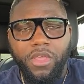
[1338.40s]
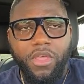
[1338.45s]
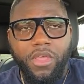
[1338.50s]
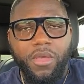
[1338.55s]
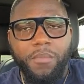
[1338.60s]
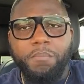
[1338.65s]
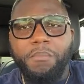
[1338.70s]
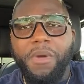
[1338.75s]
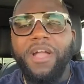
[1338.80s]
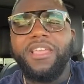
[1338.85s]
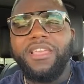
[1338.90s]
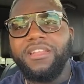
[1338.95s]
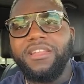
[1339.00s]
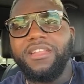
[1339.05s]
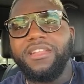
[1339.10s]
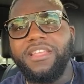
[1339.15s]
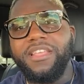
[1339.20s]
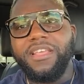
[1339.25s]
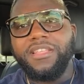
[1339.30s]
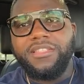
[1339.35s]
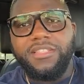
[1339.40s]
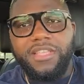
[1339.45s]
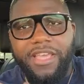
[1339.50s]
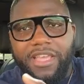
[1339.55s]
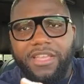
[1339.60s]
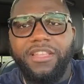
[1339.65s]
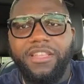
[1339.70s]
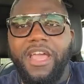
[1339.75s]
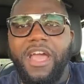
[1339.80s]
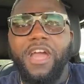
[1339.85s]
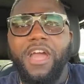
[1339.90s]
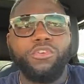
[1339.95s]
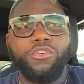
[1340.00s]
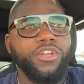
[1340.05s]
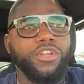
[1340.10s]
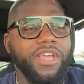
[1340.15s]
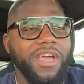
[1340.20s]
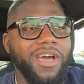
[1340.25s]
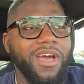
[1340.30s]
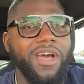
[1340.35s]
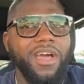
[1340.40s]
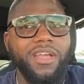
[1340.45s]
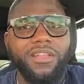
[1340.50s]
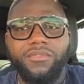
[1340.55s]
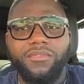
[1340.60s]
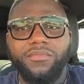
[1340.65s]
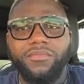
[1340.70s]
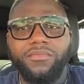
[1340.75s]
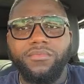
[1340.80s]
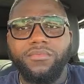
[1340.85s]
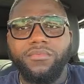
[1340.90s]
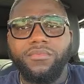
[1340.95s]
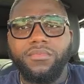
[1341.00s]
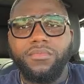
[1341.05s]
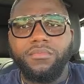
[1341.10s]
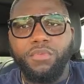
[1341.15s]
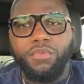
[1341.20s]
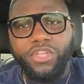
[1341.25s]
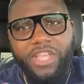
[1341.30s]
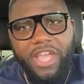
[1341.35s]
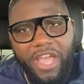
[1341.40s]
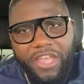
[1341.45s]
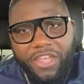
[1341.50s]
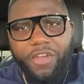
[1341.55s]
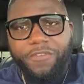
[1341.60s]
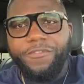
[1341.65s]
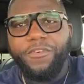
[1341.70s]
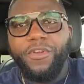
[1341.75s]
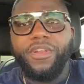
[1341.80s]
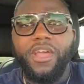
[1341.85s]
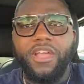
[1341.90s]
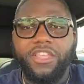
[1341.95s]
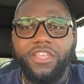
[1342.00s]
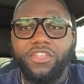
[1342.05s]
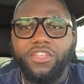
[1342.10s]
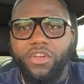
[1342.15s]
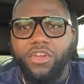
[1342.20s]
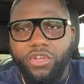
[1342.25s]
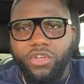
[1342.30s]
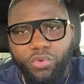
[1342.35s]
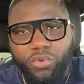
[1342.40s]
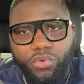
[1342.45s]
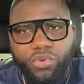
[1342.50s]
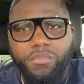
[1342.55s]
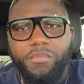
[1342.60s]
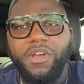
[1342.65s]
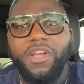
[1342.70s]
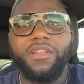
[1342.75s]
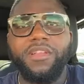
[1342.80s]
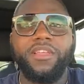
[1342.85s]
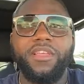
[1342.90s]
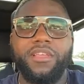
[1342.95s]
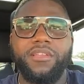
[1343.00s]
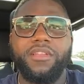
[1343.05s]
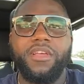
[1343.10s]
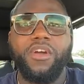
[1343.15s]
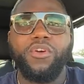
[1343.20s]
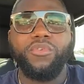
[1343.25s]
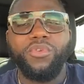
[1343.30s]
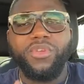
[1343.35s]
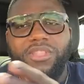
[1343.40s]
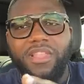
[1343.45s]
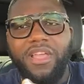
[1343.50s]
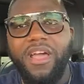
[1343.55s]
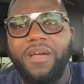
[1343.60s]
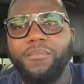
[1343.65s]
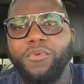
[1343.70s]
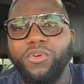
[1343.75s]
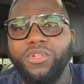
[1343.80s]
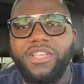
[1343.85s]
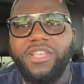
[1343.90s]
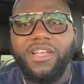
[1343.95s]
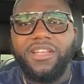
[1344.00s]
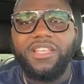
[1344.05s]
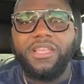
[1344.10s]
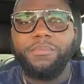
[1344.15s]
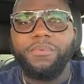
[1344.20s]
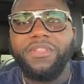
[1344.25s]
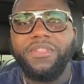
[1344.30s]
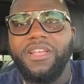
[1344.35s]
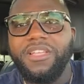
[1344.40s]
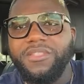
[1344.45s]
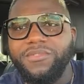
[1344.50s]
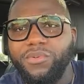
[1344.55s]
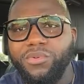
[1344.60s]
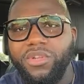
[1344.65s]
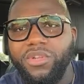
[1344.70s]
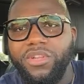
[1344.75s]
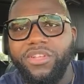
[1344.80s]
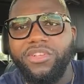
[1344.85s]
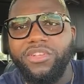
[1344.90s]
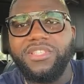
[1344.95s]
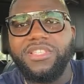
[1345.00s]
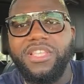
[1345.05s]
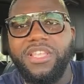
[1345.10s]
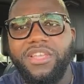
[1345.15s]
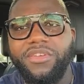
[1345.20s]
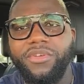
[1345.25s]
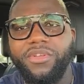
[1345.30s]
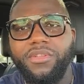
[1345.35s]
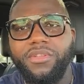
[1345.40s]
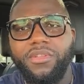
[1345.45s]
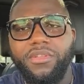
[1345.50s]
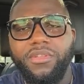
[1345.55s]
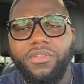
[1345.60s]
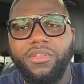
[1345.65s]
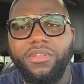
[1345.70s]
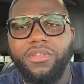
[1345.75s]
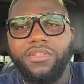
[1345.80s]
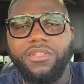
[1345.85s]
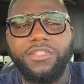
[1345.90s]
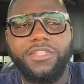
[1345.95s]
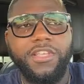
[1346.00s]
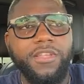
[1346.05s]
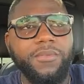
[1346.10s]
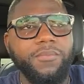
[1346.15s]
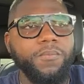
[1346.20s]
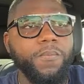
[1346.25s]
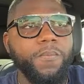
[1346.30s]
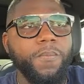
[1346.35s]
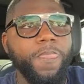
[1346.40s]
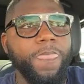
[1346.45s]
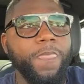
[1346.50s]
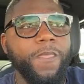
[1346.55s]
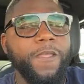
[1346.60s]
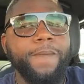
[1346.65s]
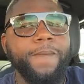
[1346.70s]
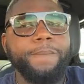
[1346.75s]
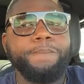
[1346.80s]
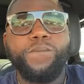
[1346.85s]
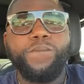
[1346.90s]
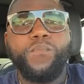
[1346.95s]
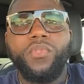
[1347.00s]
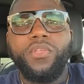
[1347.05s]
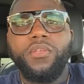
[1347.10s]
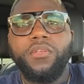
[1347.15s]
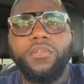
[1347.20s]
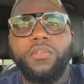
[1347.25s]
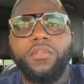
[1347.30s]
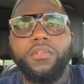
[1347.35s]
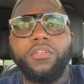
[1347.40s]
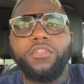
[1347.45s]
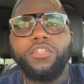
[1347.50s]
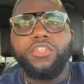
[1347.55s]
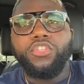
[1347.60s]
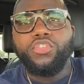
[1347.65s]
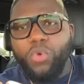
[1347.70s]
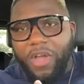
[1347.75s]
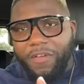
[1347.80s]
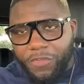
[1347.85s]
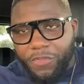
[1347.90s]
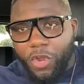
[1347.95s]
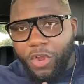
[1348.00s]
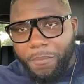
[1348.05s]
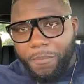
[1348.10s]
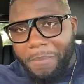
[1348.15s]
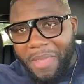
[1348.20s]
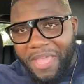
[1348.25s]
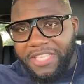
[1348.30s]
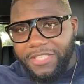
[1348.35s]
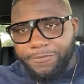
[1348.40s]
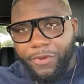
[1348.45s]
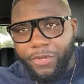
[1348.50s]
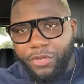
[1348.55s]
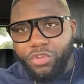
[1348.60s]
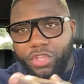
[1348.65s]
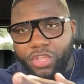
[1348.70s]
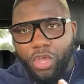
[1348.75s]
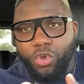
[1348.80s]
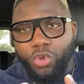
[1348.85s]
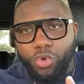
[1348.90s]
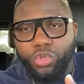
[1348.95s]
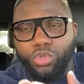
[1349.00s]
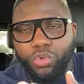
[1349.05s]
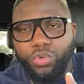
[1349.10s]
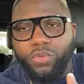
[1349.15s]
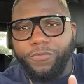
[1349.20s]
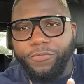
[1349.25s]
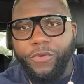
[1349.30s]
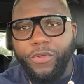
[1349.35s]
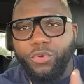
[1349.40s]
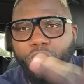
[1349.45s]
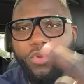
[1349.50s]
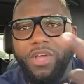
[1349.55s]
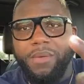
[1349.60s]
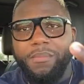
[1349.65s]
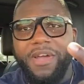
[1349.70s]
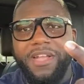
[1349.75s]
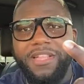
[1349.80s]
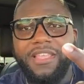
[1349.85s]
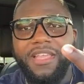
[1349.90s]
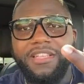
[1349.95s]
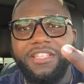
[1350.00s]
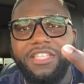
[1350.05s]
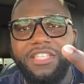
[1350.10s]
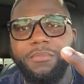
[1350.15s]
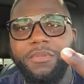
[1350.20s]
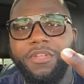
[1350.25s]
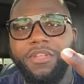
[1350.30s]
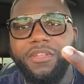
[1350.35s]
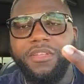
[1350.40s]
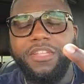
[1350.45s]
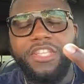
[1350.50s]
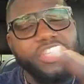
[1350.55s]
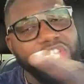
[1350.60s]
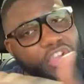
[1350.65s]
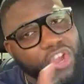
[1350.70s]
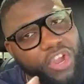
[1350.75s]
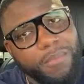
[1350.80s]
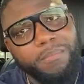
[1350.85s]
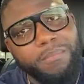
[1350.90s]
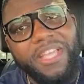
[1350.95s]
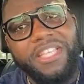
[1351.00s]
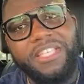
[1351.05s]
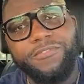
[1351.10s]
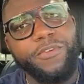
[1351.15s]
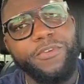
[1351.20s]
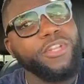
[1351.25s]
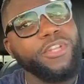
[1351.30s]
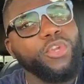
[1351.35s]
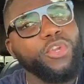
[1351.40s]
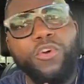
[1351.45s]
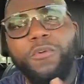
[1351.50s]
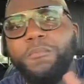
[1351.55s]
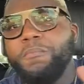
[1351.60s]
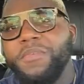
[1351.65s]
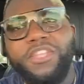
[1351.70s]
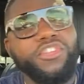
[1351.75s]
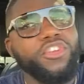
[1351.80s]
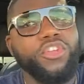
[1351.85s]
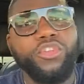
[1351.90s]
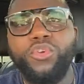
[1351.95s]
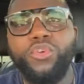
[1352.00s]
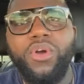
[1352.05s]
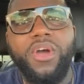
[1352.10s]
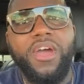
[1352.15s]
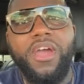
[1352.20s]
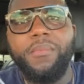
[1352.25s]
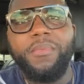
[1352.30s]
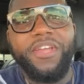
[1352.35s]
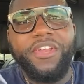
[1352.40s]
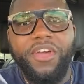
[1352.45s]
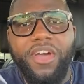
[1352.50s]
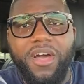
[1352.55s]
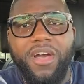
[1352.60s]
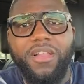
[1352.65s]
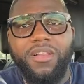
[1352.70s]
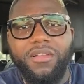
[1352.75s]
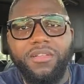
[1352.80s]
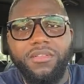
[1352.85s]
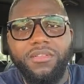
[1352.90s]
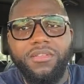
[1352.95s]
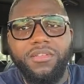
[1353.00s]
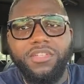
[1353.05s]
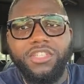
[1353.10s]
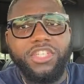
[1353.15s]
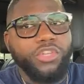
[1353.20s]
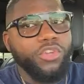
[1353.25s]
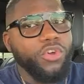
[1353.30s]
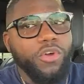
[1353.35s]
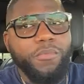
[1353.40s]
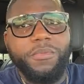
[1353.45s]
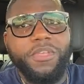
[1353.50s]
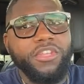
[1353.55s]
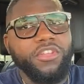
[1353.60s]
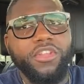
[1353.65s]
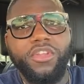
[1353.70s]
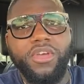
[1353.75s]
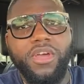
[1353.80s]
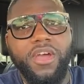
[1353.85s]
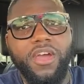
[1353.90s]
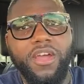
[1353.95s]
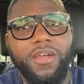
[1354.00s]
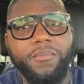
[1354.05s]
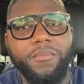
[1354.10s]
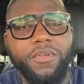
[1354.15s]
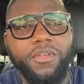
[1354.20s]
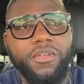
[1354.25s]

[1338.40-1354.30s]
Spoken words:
Back in the days, head now run hard. But you and your friend are give you no man head. I want to talk about it and keep it as soon like a secret. Zane, you have your best friend, your good friend on Abati and Chimmy. Your best friend don't mean you no harm at all. She don't mean you no harm.